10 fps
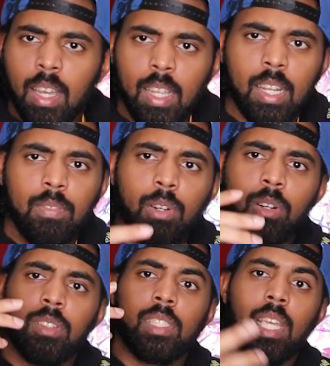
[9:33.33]
Again, if
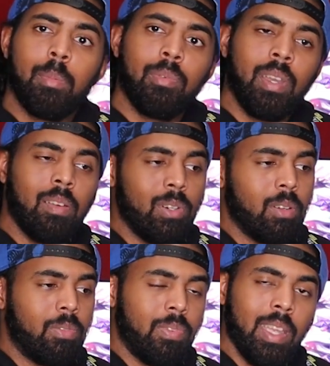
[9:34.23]
you're a Saber fan, if you're
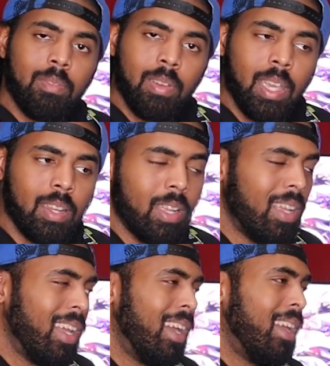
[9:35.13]
a Fate fan,
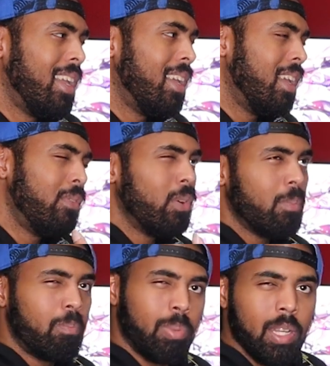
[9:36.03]
if you're a
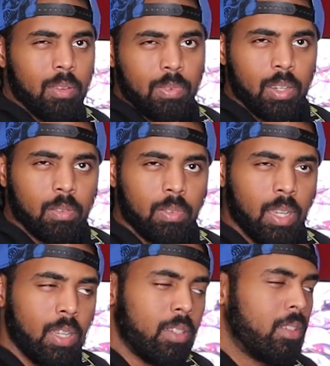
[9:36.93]
bunny figure
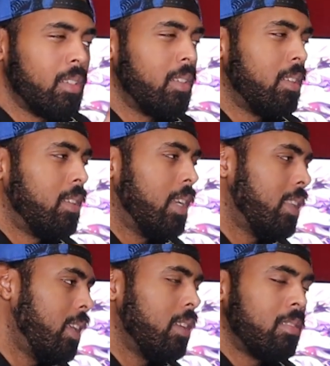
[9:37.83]
fan, then I
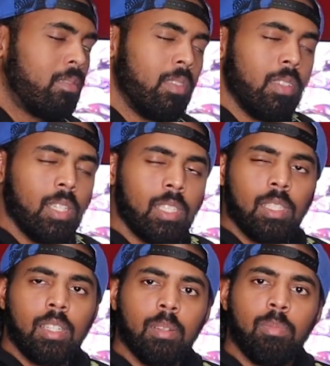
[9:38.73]
think this is
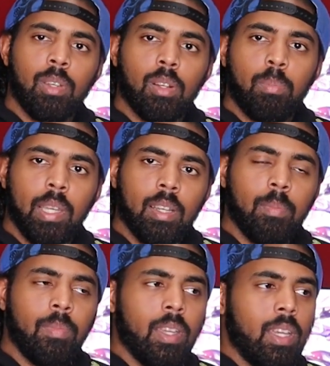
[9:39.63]
a good figure to pick
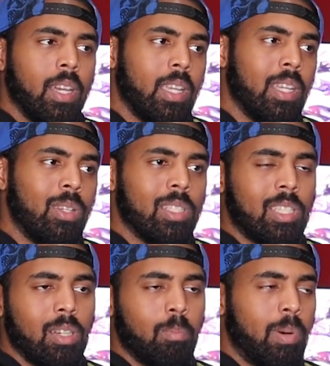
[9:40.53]
up. Again, you can
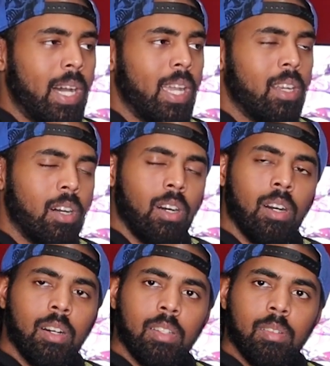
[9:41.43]
still buy it
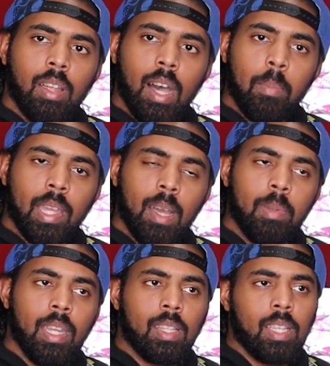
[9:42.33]
on
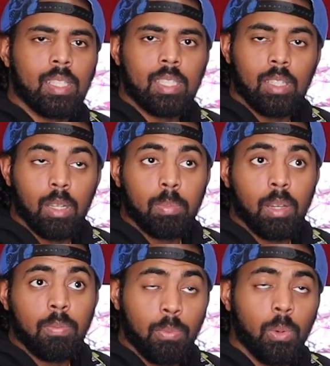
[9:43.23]
AmiAmi. I think it's still up
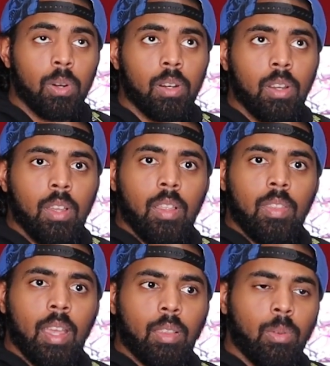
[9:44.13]
there for
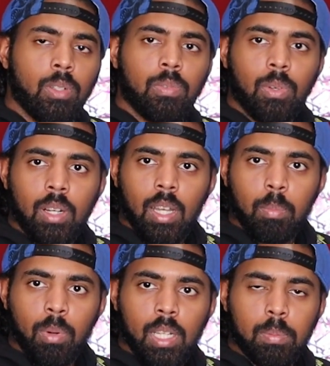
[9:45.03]
that
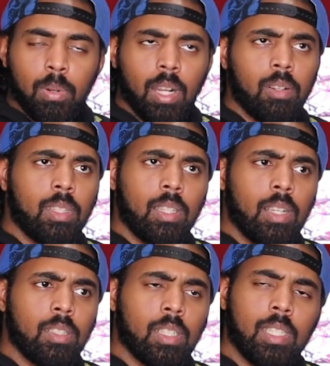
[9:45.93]
$340 price point. I don't think
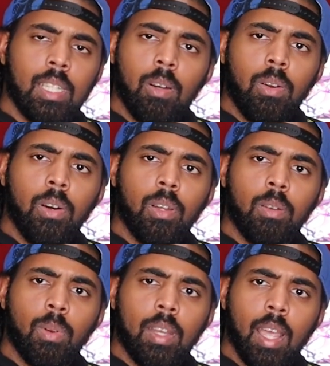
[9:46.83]
there's a sale going
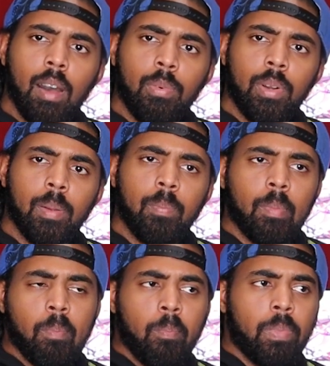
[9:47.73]
on right now for
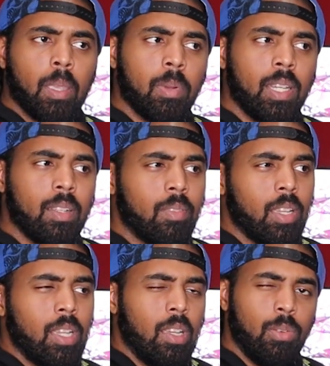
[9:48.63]
them. But again,
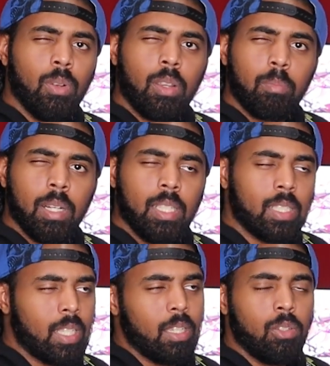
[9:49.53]
if you like
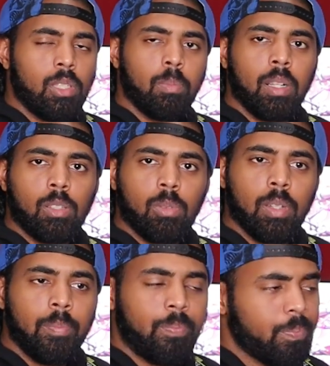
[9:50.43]
bunnies, I think you should pick this one
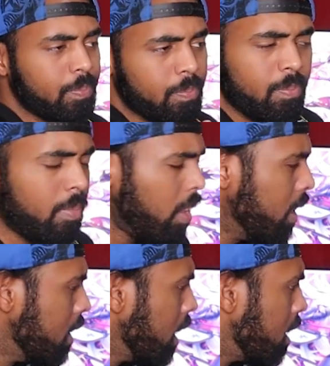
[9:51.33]
up.
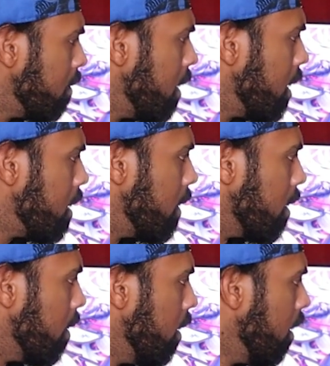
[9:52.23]
It's actually a very nice figure.